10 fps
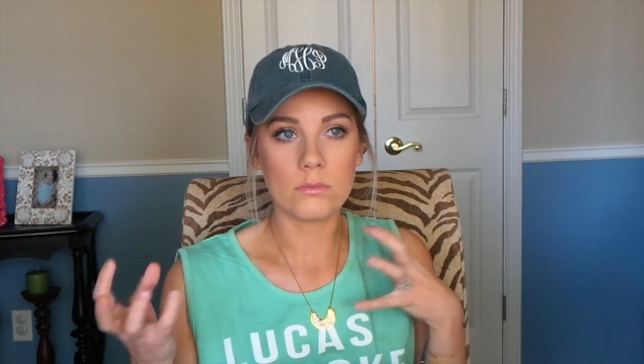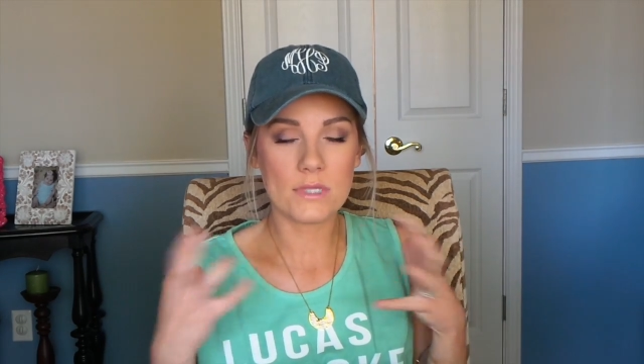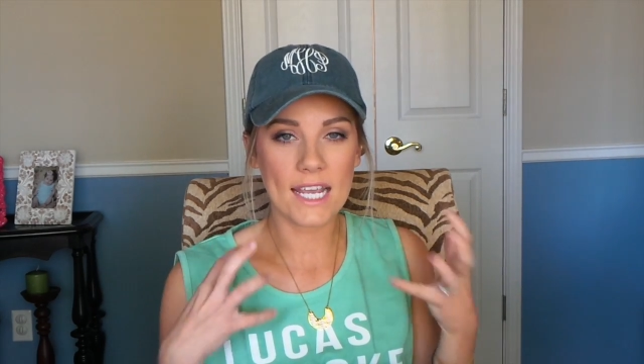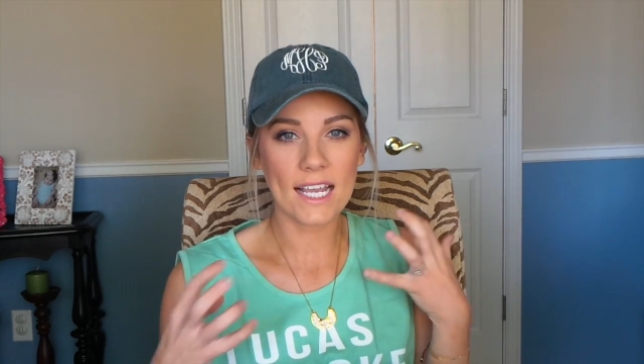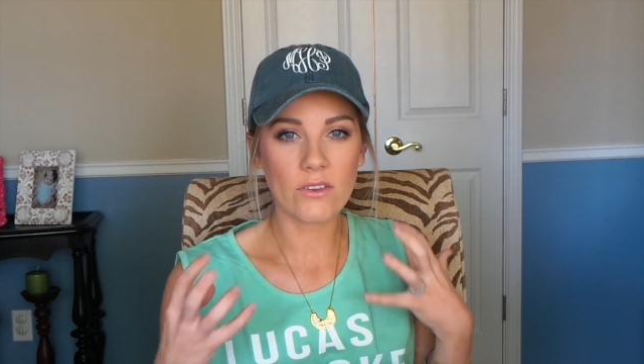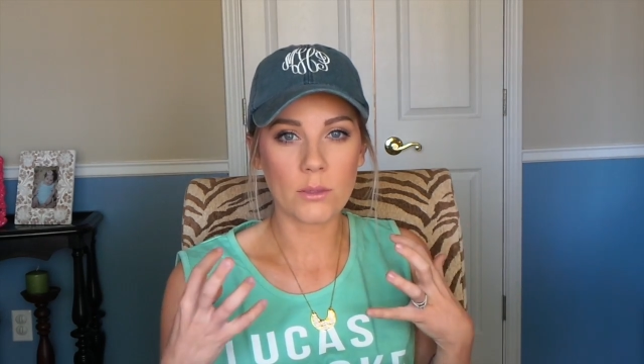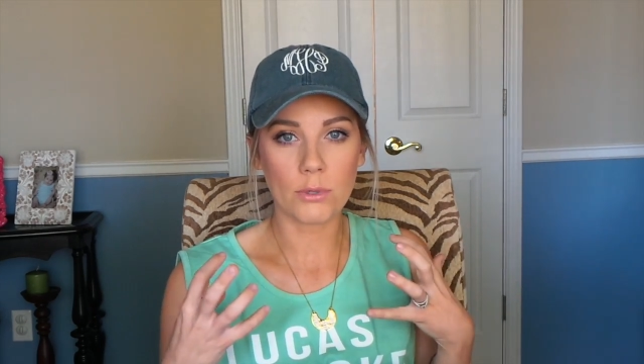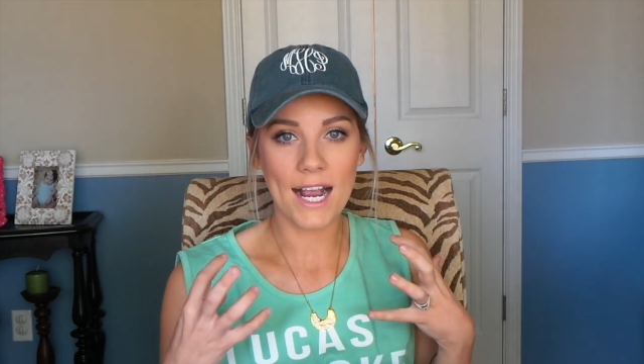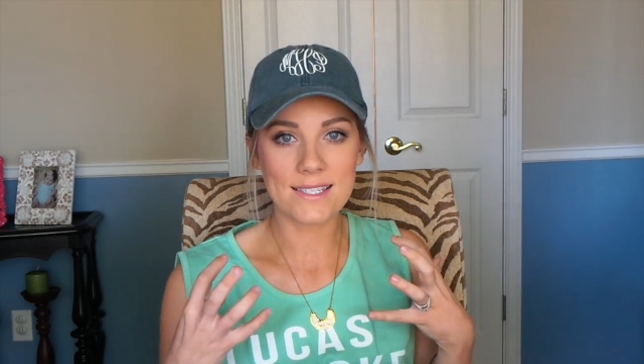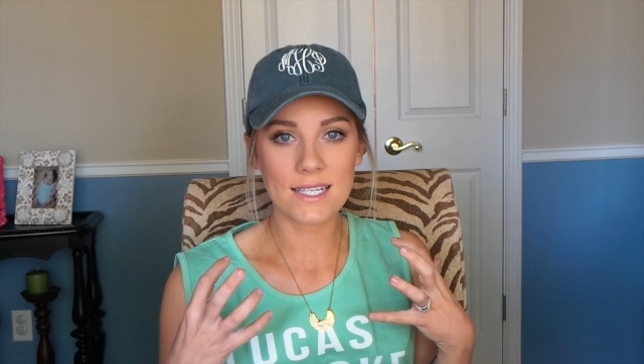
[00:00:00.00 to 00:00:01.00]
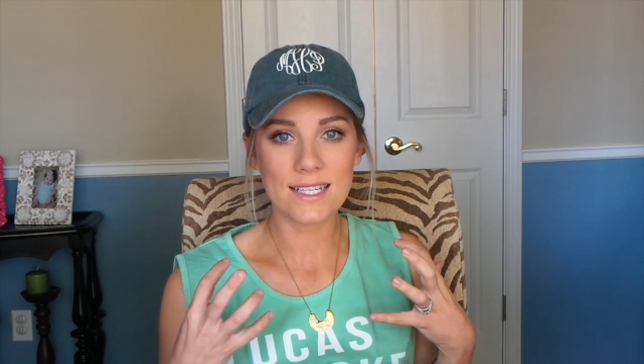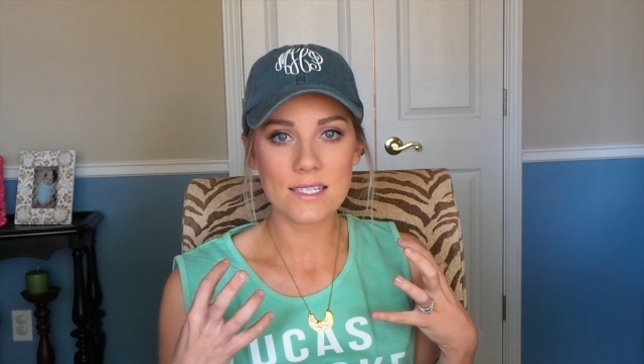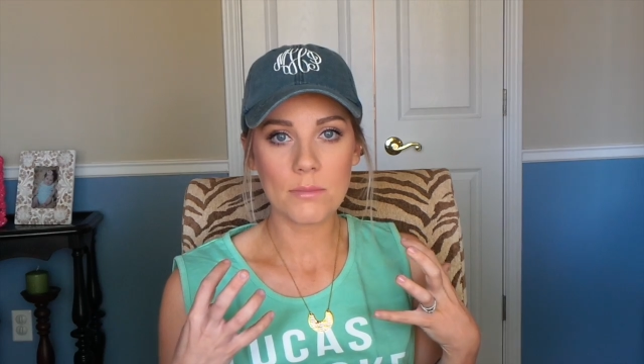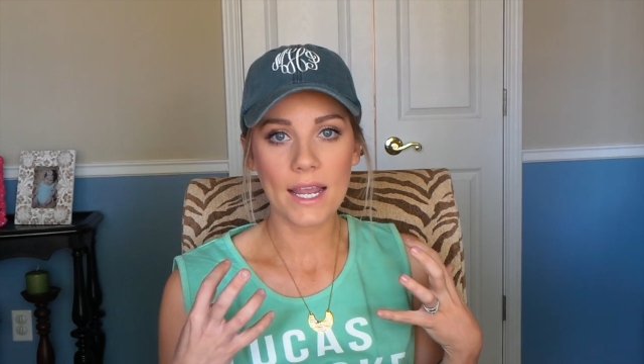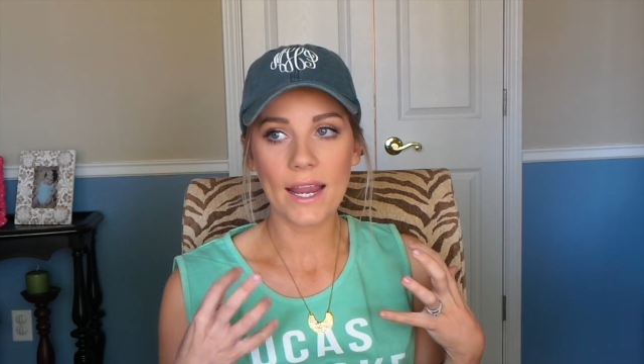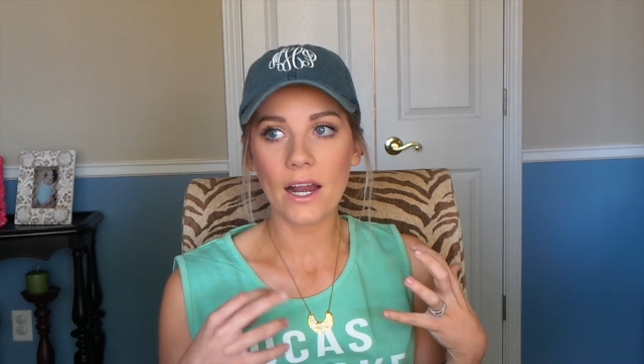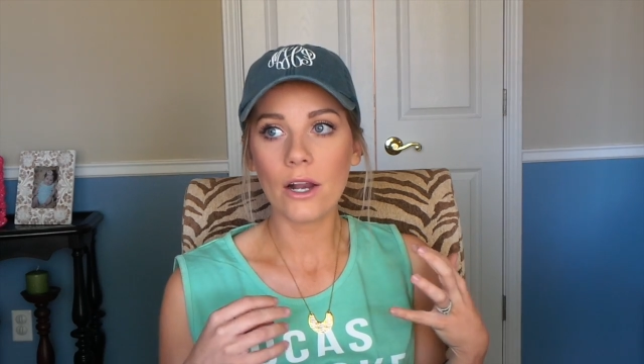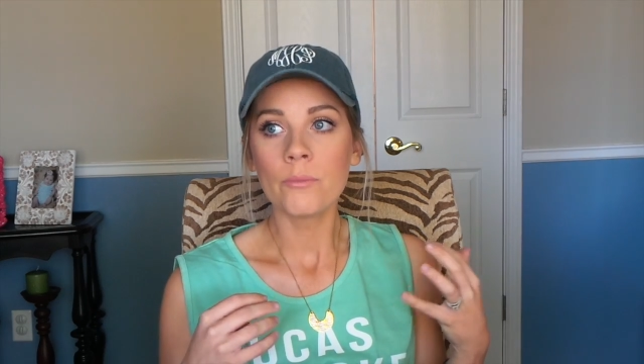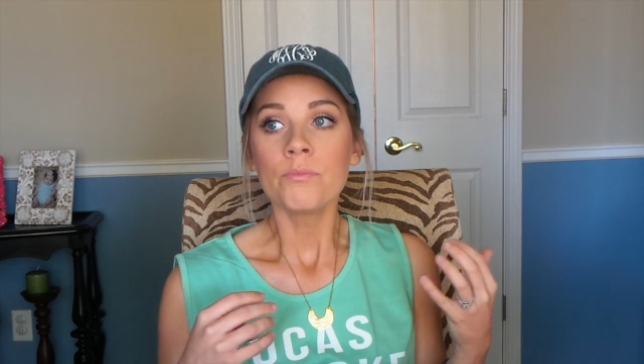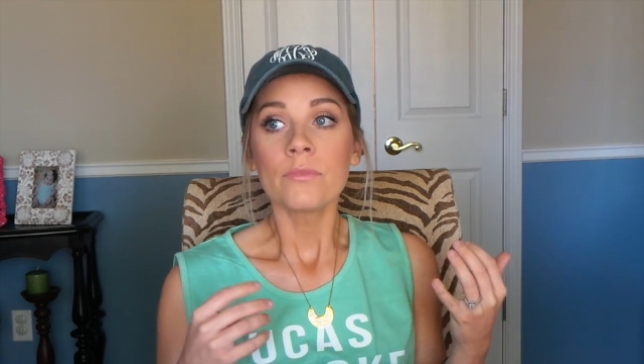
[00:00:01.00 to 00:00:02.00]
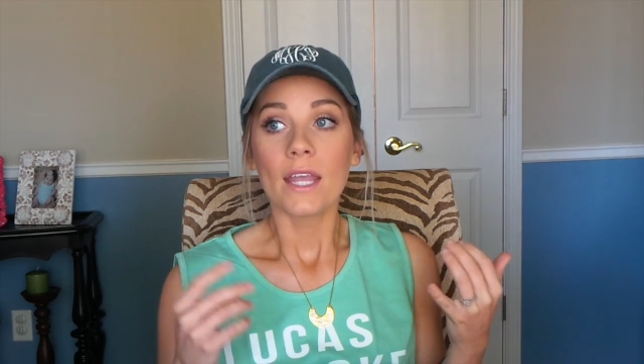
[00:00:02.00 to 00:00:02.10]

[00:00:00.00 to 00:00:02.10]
take out the brassiness in my hair.